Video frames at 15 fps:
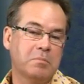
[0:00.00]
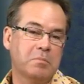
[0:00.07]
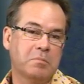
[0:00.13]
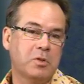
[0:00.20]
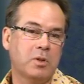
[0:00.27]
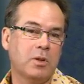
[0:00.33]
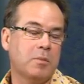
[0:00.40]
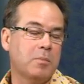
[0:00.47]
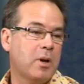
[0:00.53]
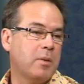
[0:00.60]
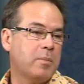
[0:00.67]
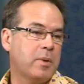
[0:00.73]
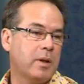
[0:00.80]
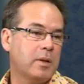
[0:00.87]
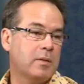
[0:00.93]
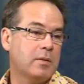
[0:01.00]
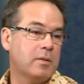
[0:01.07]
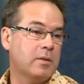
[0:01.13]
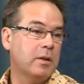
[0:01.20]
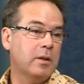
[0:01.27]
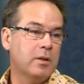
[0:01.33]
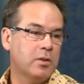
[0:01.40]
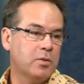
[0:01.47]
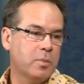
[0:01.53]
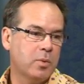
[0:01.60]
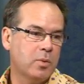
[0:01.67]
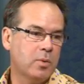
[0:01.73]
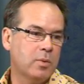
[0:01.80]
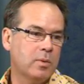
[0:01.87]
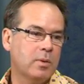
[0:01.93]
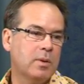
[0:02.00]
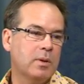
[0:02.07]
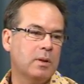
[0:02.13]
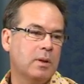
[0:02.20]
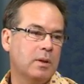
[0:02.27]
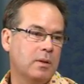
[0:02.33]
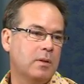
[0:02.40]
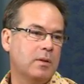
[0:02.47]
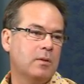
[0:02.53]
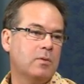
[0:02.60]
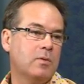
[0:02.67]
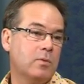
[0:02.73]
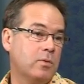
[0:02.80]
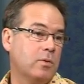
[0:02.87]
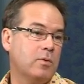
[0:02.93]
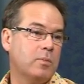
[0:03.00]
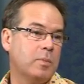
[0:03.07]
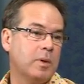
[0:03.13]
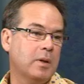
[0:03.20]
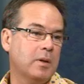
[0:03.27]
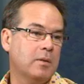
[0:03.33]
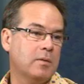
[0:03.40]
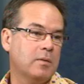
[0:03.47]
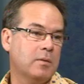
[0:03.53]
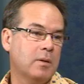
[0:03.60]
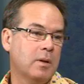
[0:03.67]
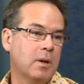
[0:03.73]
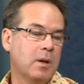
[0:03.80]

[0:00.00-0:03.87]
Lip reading: certainly in my practice, are English-born, Indians or Europeans.